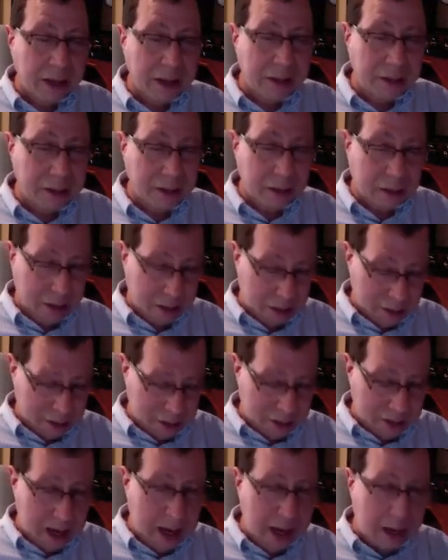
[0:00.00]
And
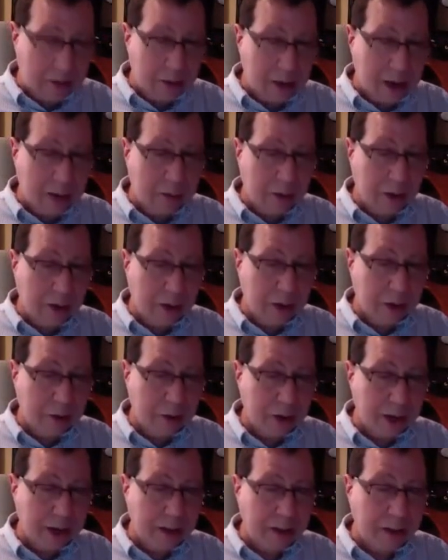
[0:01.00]
now I'm going to
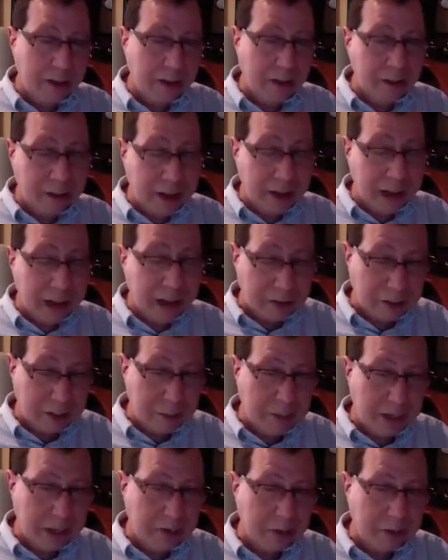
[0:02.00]
create an
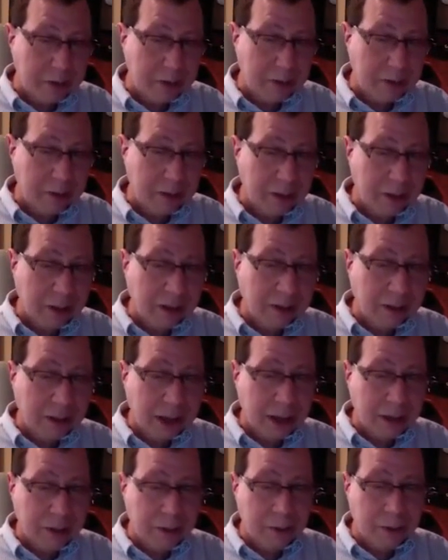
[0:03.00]
SC matrix.
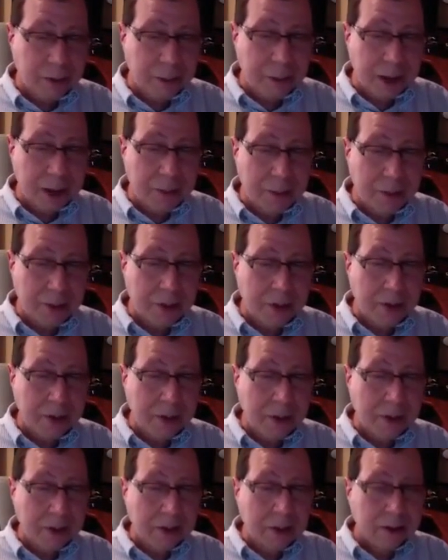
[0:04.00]
Now,
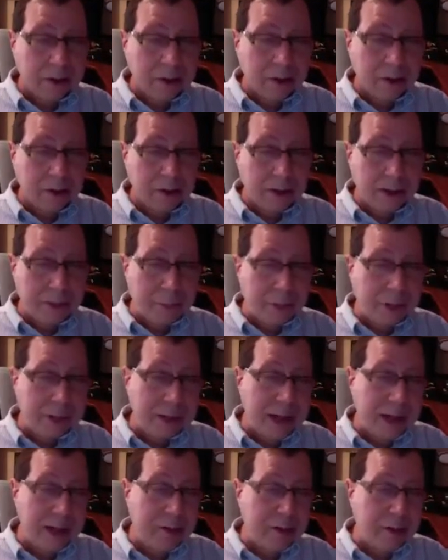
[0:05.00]
remember, it
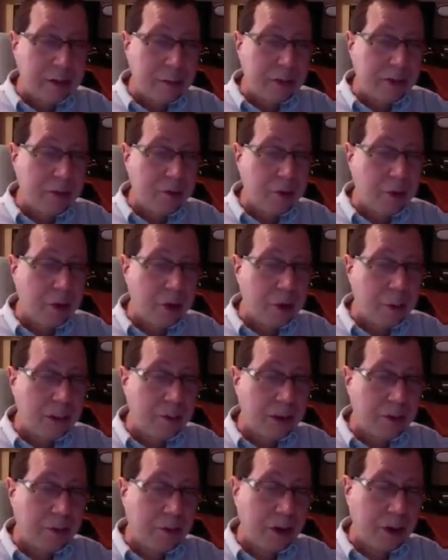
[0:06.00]
pretends to be 4
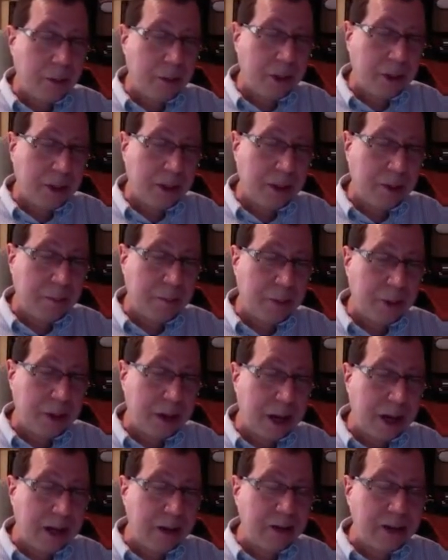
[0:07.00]
million by 4 million,
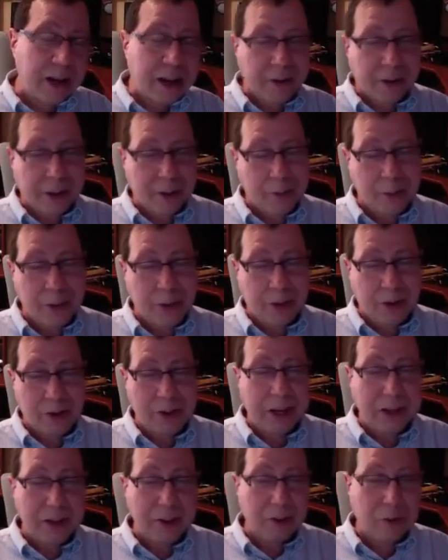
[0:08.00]
but I don't have a
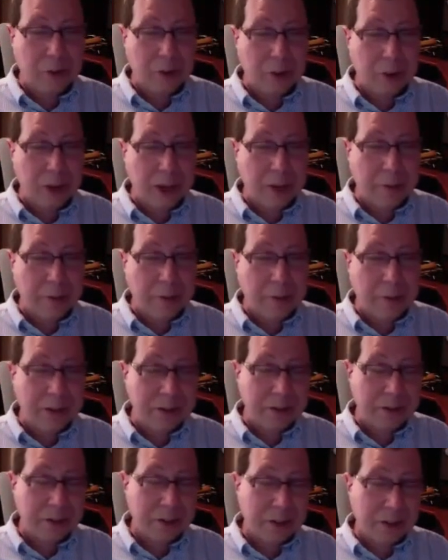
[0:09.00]
computer that can store that much.
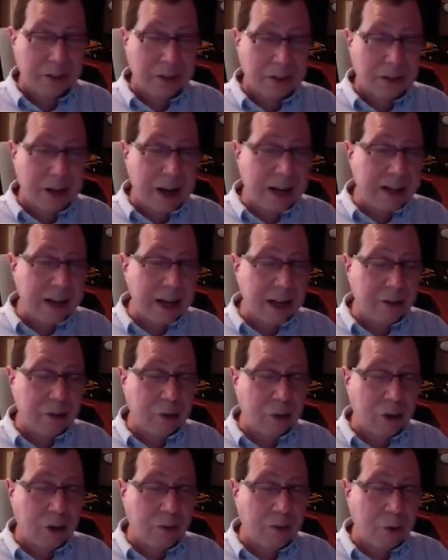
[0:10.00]
I
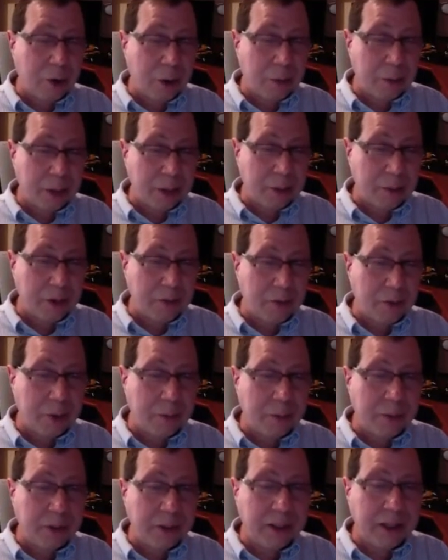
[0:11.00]
can't store 4 million by
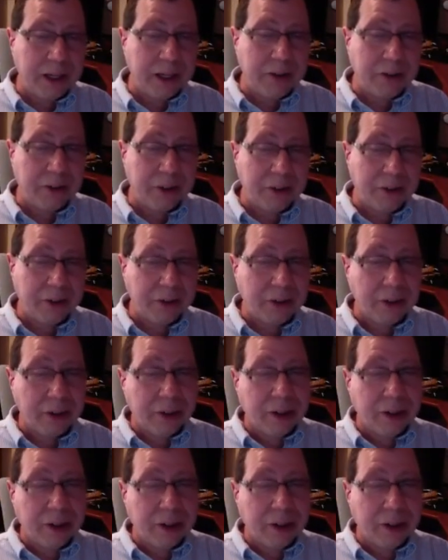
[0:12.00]
4 million entries.